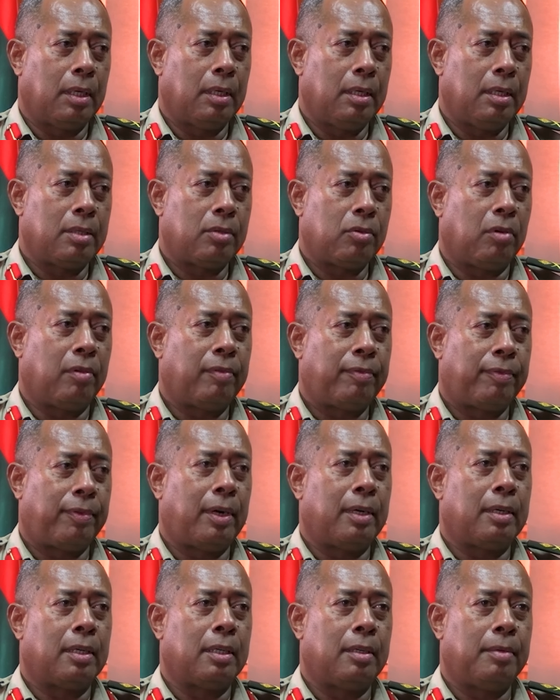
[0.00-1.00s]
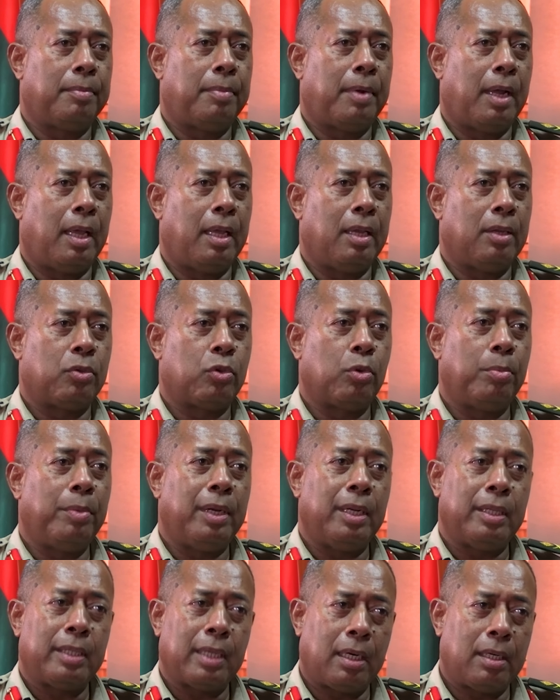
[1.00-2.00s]
is confronted by so
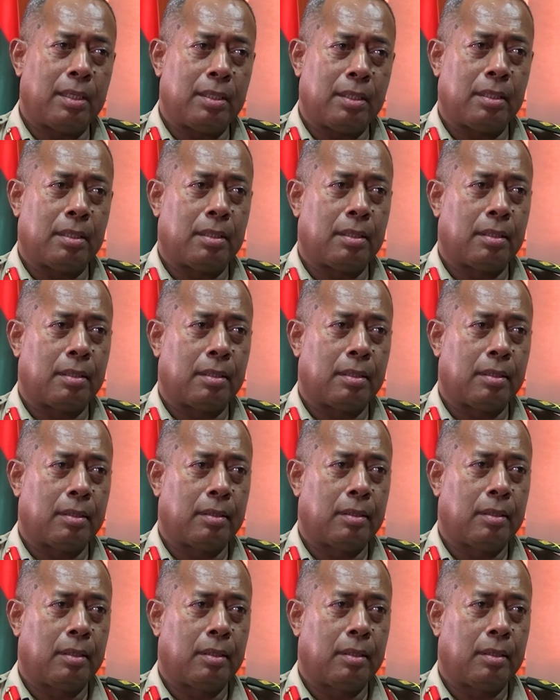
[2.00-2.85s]
many challenges